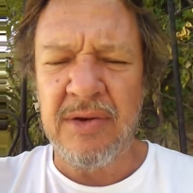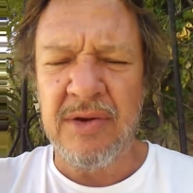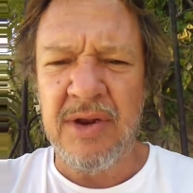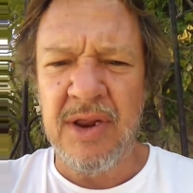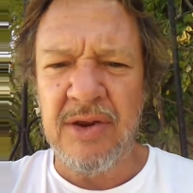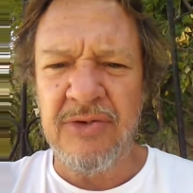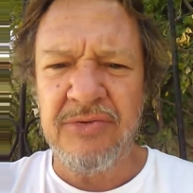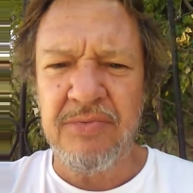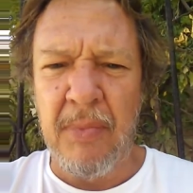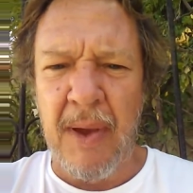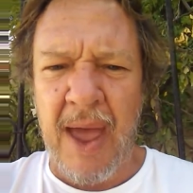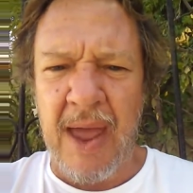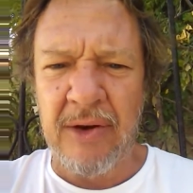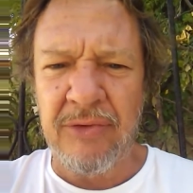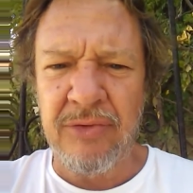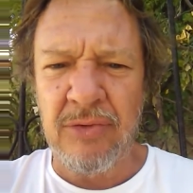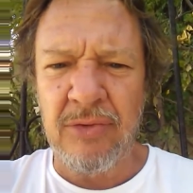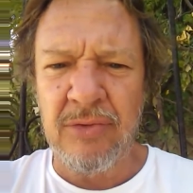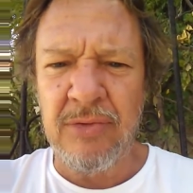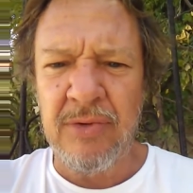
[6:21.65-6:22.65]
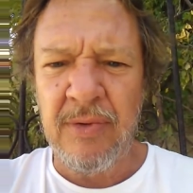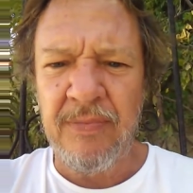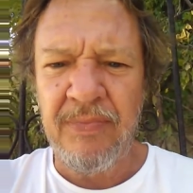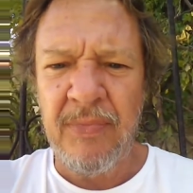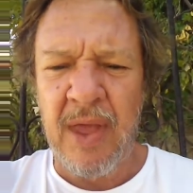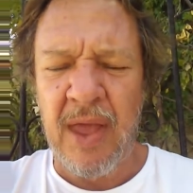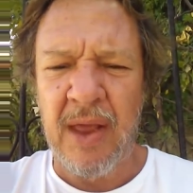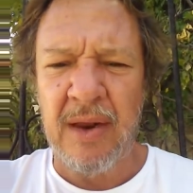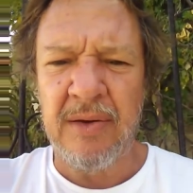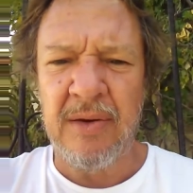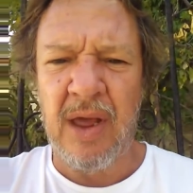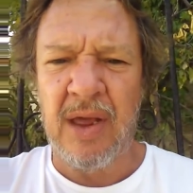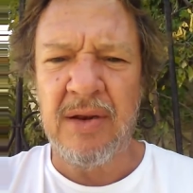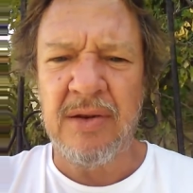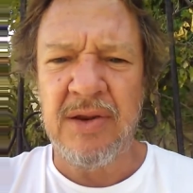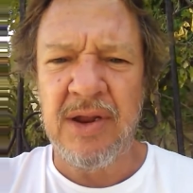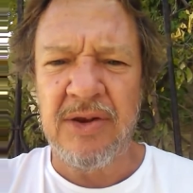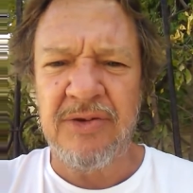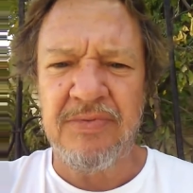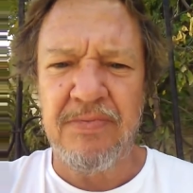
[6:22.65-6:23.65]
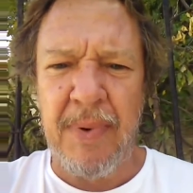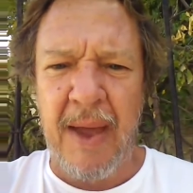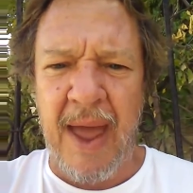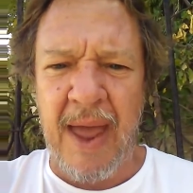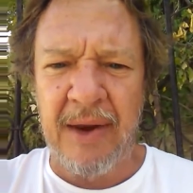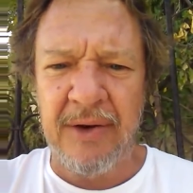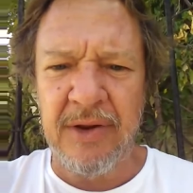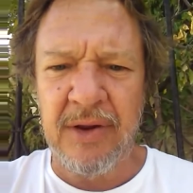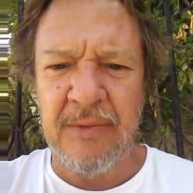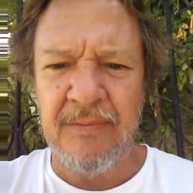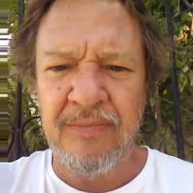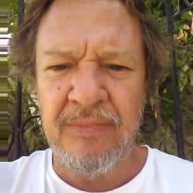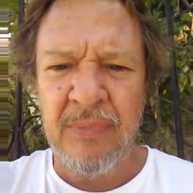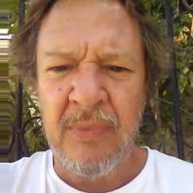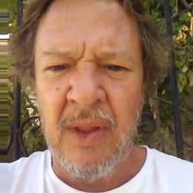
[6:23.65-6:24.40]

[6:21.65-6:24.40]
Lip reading: dismantled and disbanded